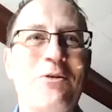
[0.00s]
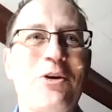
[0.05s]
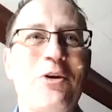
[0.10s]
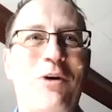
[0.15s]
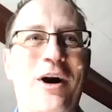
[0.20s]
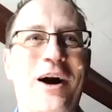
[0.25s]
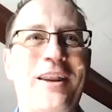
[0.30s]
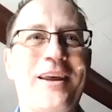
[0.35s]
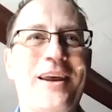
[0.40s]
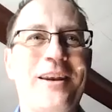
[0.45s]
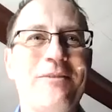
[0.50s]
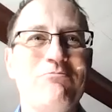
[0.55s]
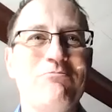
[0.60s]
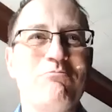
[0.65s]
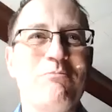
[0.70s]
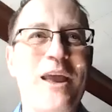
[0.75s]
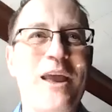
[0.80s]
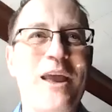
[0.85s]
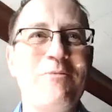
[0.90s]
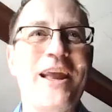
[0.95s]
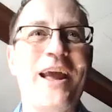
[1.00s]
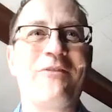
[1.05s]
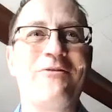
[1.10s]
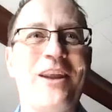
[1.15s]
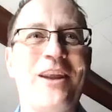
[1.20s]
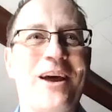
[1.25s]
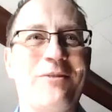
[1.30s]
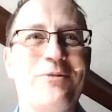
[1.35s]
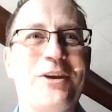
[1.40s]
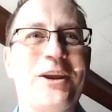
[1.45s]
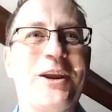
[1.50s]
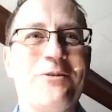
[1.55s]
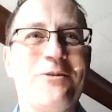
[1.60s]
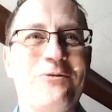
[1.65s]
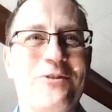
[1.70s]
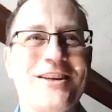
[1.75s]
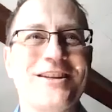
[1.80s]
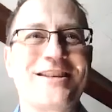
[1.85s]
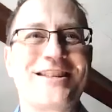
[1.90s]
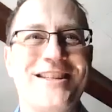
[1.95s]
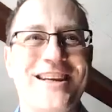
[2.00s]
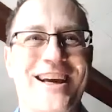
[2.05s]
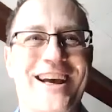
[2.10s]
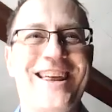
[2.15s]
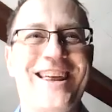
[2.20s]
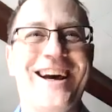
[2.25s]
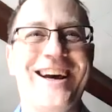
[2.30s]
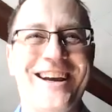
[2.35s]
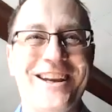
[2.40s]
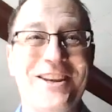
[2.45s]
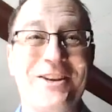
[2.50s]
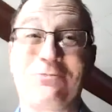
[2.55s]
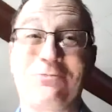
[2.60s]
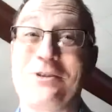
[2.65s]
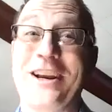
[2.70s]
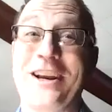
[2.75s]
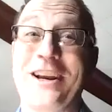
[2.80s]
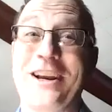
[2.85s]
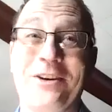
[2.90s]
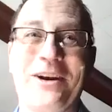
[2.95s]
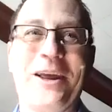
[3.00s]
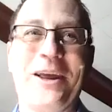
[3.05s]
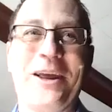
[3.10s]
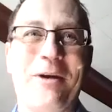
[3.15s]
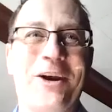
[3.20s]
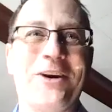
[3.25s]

everyone that maybe have not been convinced that it really, really